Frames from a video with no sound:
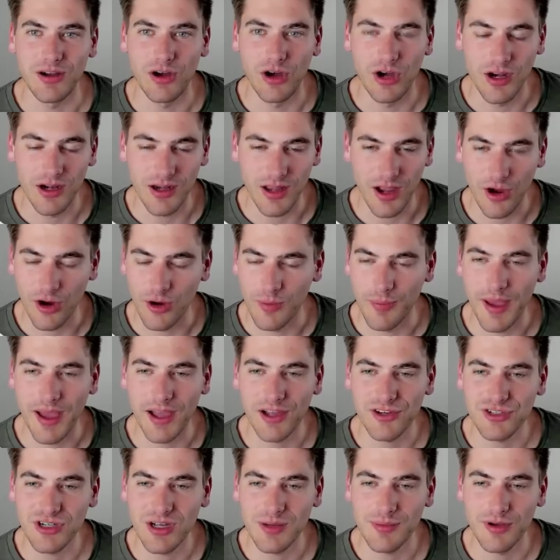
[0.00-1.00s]
on our
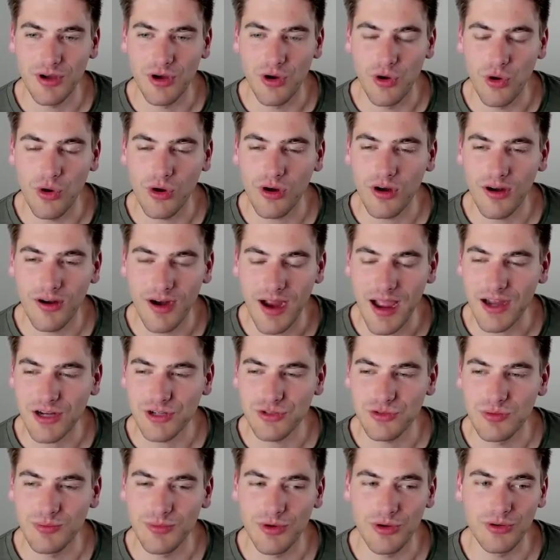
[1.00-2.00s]
backdrop or our
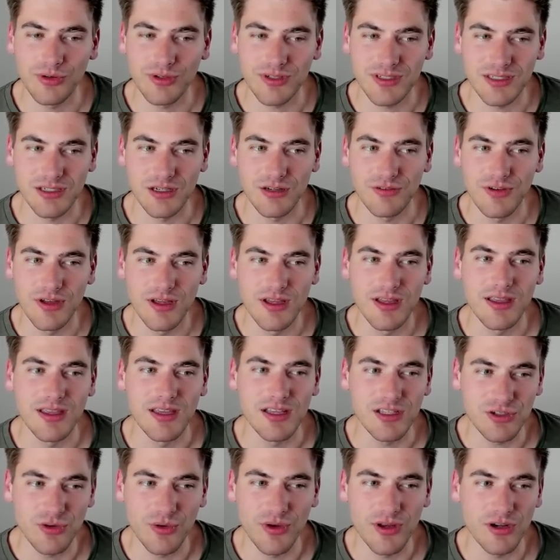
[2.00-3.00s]
actual modal itself,
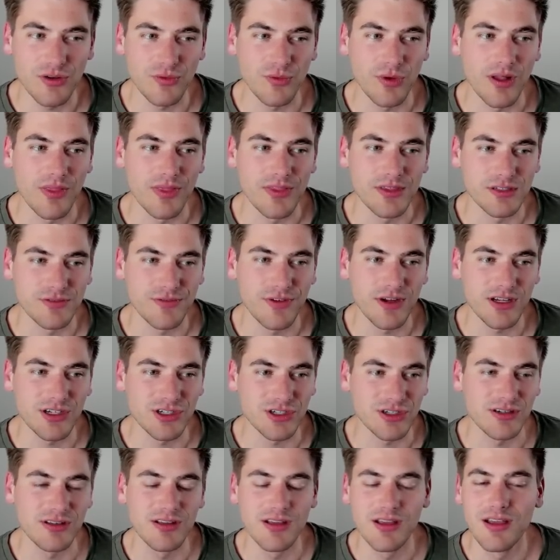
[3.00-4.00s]
it's going to run this
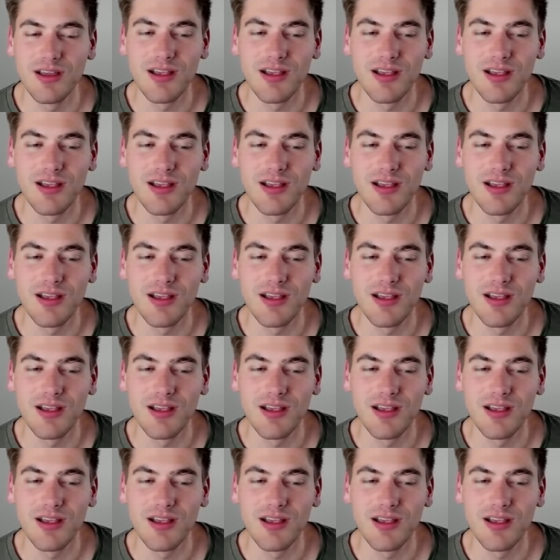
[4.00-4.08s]
function.